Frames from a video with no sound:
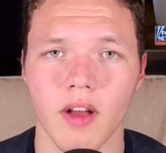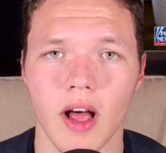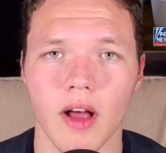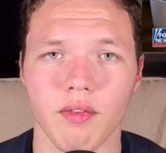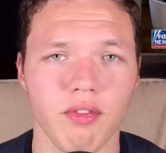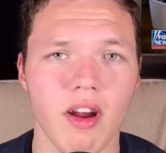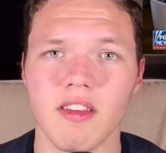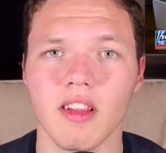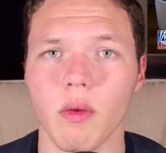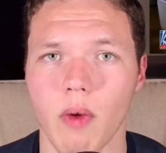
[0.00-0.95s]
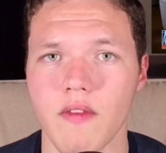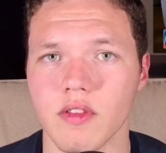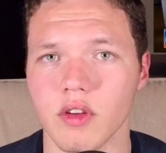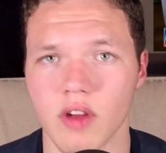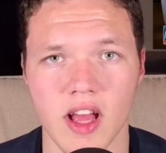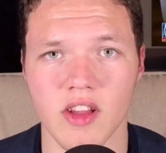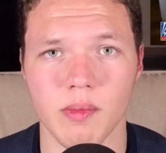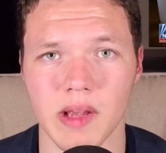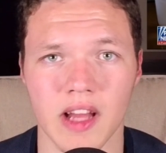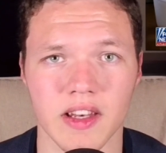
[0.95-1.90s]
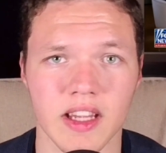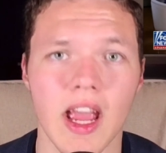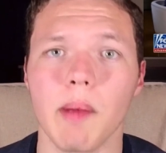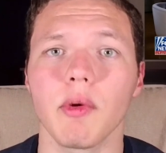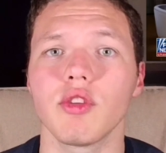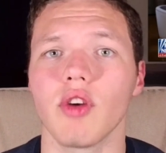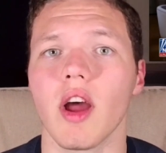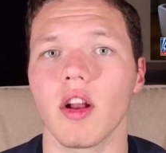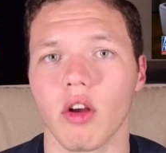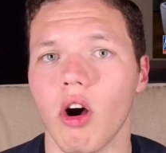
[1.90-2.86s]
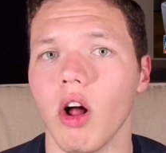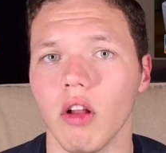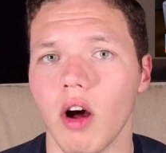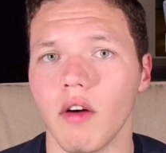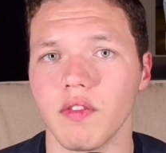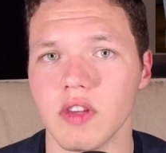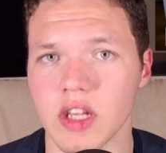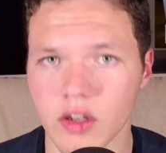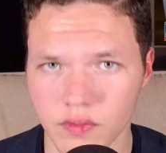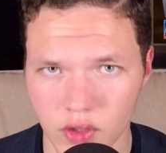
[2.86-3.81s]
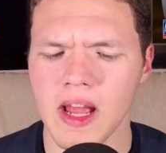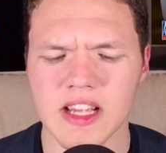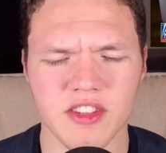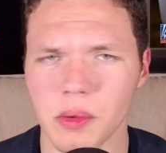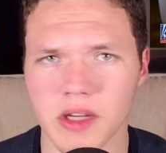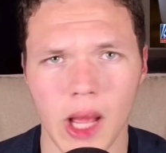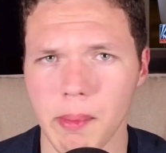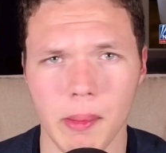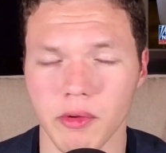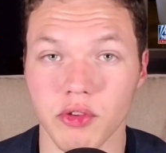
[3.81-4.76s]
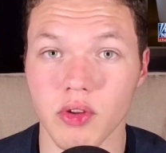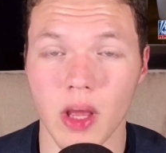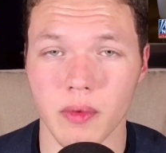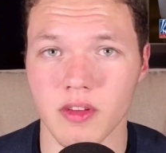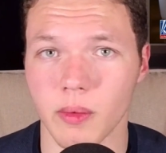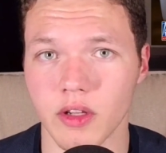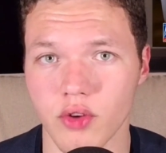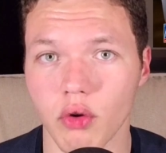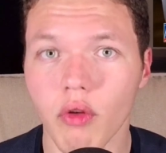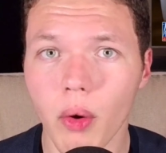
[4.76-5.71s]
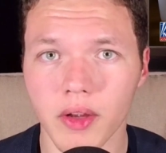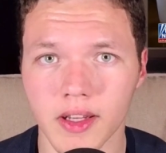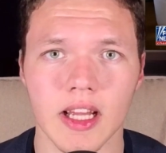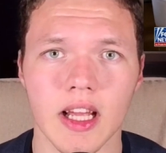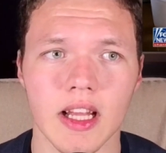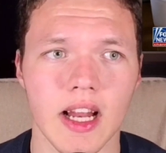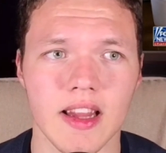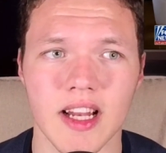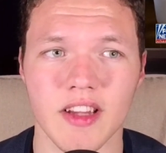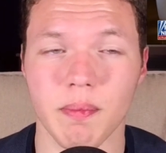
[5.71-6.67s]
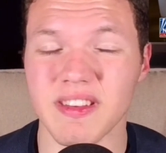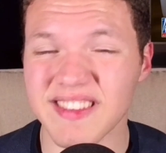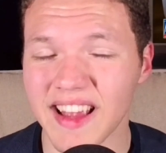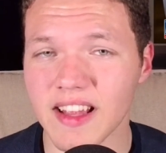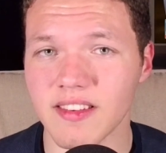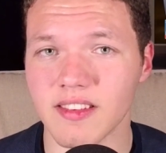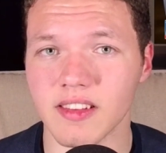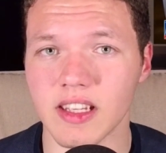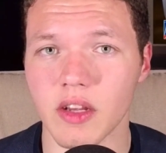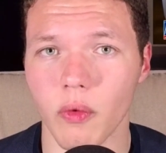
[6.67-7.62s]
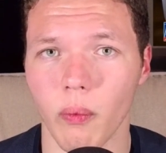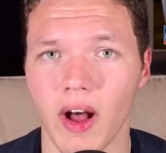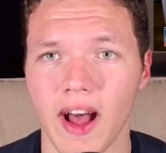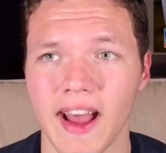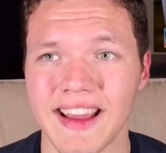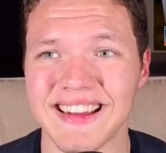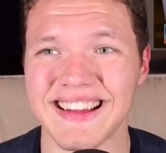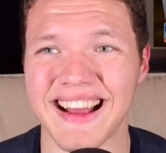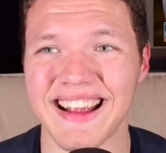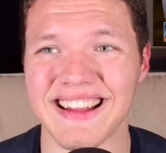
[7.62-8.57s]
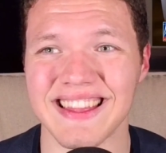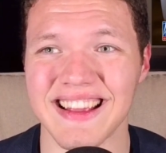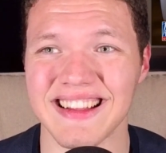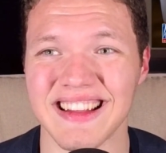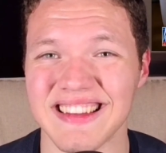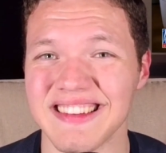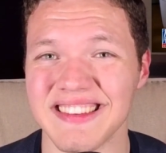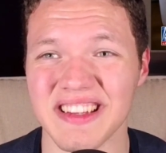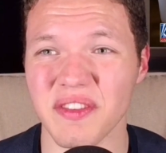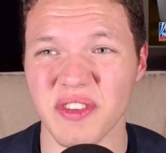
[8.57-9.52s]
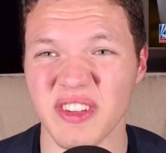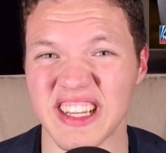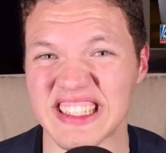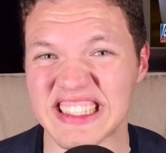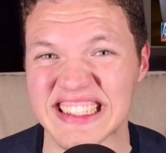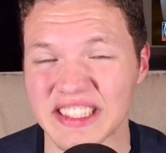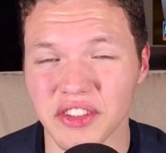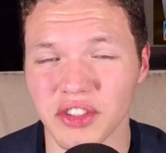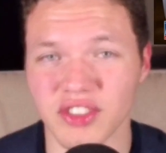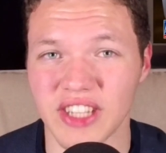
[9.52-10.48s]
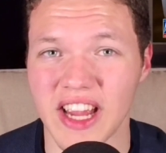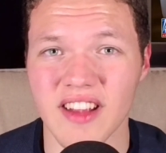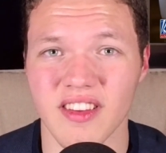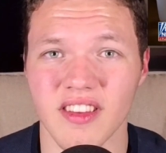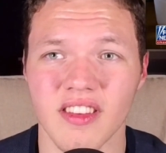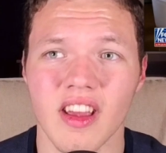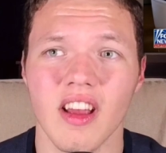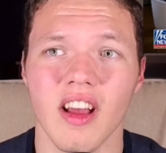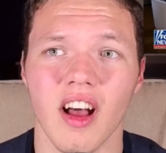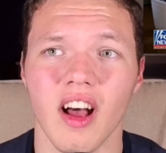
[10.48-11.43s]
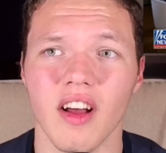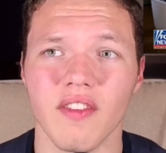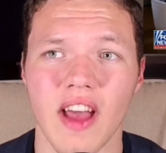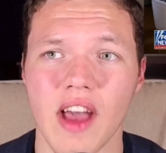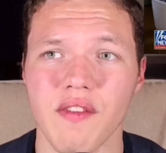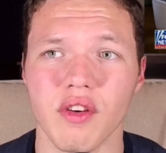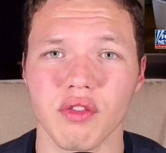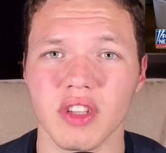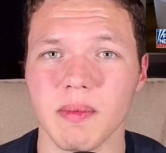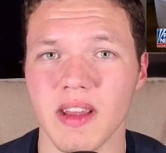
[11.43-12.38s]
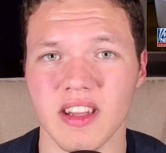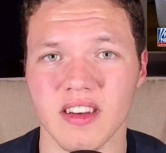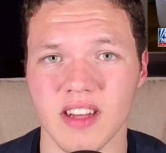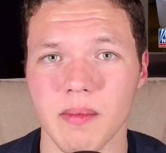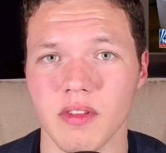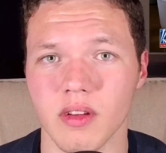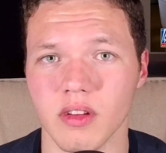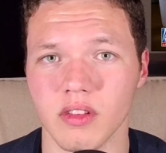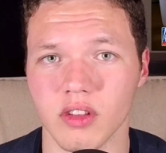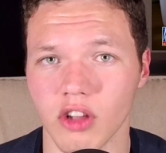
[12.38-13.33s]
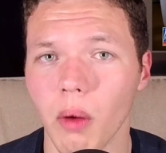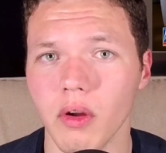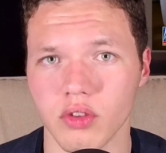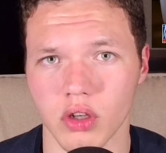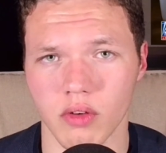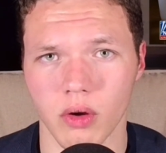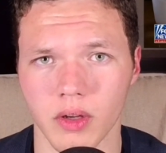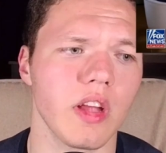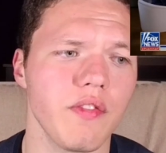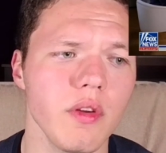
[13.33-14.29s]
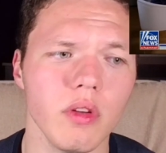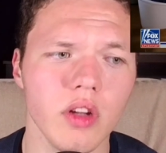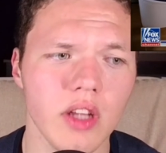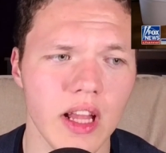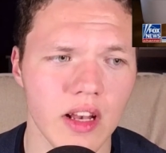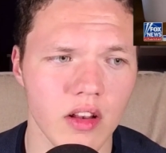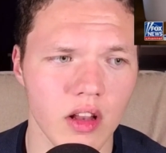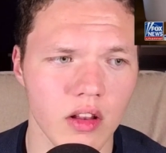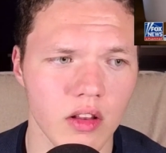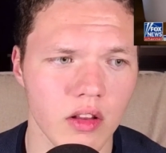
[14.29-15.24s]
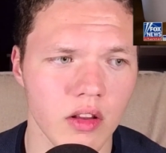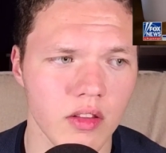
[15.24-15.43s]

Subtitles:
frantically waving their heads behind the camera, trying to call off the interview. She would not be able to do that with someone like Joe Rogan. And I think that's precisely why I think that this interview kind of killed her chances of ever really making an attempt to go on Joe Rogan. If you look at the